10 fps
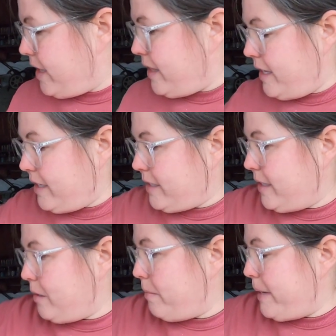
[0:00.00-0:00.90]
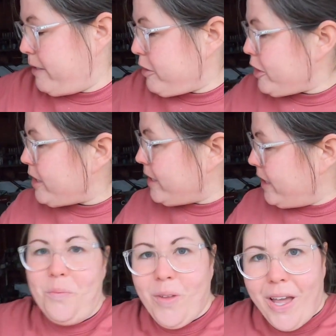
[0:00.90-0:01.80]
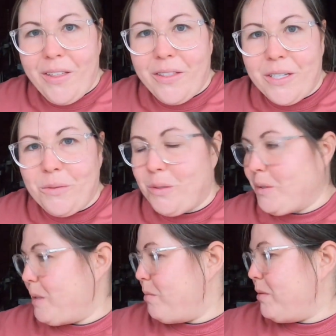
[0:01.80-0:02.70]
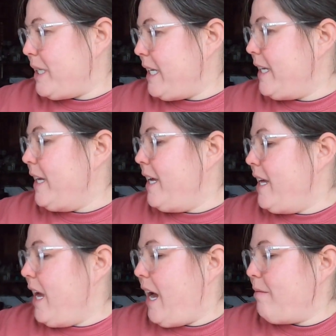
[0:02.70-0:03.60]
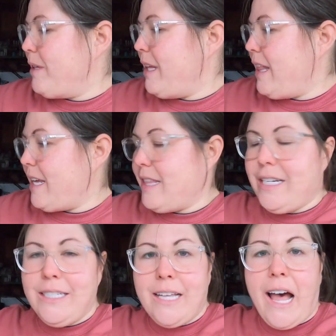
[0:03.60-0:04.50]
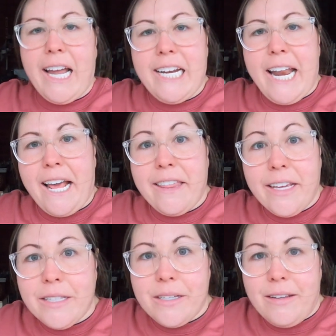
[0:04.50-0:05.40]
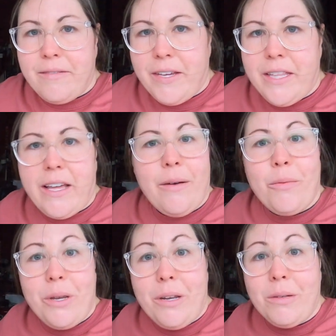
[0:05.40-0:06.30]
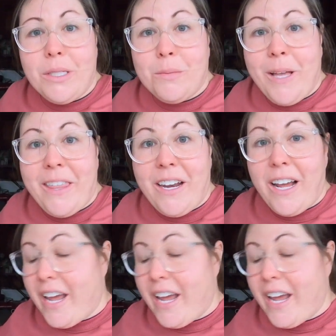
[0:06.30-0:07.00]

this little pitcher, I thought this was really pretty. I really like the design, and I think it's going to fit in that window display that I